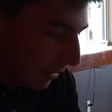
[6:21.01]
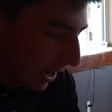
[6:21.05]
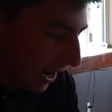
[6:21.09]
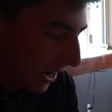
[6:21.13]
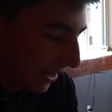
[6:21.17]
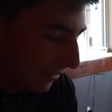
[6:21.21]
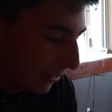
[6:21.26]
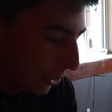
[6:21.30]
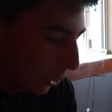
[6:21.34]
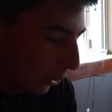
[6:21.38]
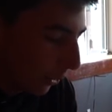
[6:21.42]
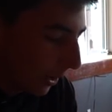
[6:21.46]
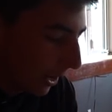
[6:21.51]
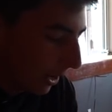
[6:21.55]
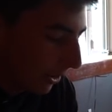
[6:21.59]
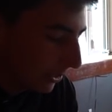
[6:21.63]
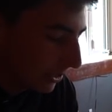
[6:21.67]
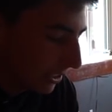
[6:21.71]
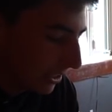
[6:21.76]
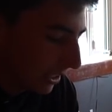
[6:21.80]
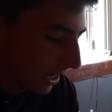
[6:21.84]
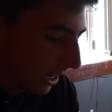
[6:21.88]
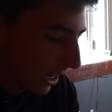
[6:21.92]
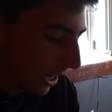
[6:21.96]
I have no how.
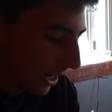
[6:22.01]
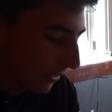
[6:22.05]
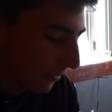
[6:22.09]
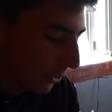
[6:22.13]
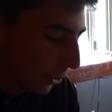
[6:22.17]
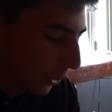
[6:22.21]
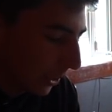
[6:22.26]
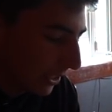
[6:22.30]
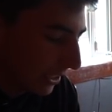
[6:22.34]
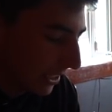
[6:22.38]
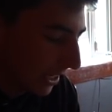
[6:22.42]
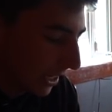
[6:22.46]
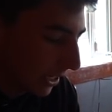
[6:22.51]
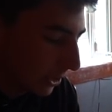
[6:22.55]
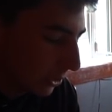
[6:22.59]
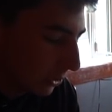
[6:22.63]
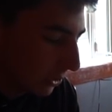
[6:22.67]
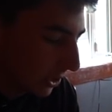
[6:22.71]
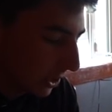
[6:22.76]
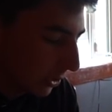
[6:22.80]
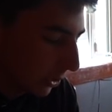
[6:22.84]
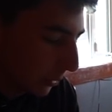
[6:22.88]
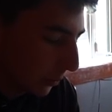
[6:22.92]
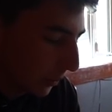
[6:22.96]
I have no idea how you
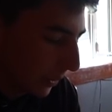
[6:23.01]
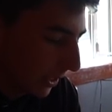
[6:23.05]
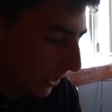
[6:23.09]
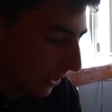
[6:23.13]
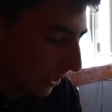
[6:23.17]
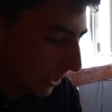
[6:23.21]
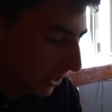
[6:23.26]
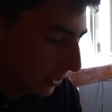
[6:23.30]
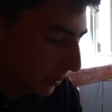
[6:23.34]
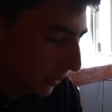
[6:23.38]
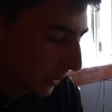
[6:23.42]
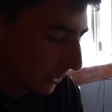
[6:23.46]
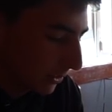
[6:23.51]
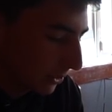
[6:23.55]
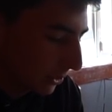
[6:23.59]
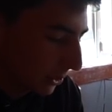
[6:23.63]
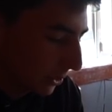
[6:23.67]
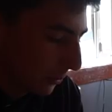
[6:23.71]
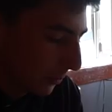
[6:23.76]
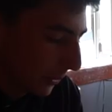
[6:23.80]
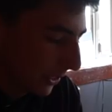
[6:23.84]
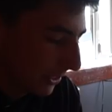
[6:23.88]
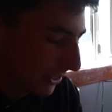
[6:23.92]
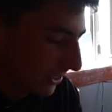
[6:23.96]
deal with Peric. Spenser,
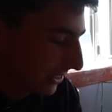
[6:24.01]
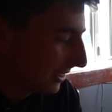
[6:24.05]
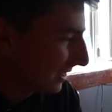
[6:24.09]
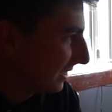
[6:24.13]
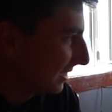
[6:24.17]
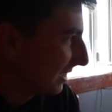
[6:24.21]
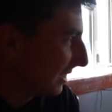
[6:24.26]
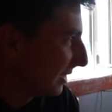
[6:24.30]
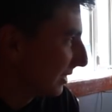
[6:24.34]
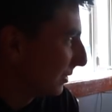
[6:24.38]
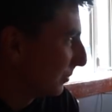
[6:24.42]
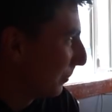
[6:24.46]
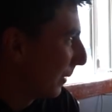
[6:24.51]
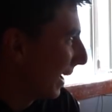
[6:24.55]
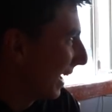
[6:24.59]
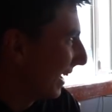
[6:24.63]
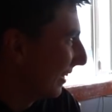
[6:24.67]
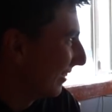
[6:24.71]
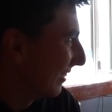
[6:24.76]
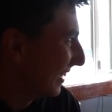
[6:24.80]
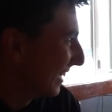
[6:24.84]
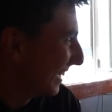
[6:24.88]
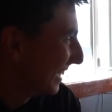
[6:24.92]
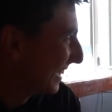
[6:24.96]
your patience is exactly.